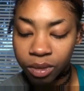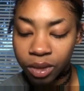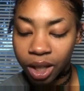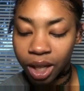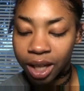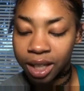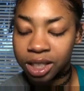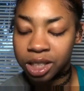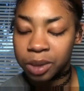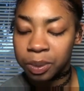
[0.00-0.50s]

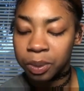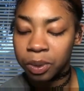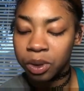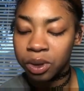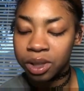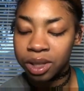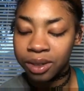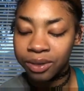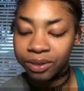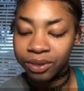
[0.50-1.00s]

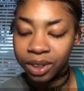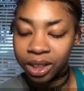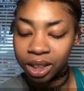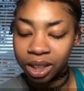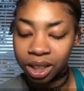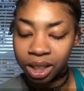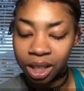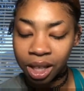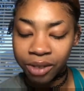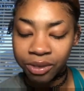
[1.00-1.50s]
Explore the
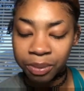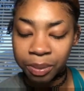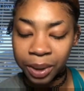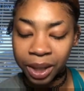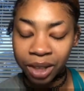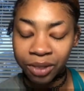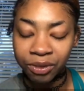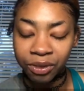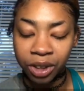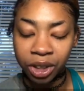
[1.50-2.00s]
feeling of
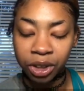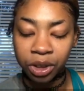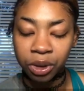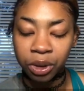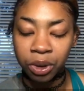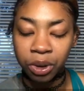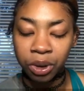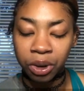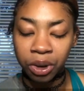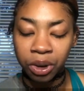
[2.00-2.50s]
being
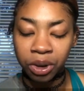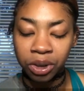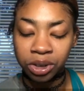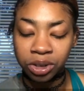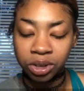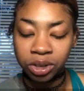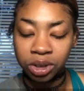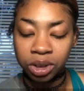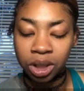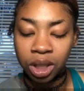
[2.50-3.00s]
vertical,
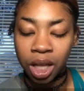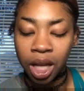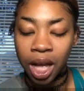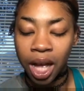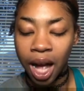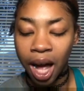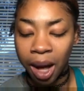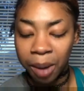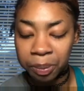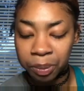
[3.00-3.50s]

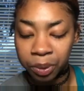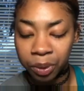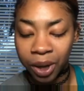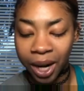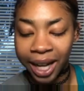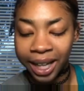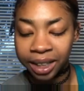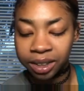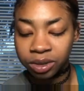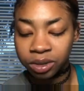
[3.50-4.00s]

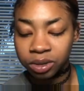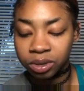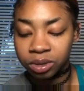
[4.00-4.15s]
upright.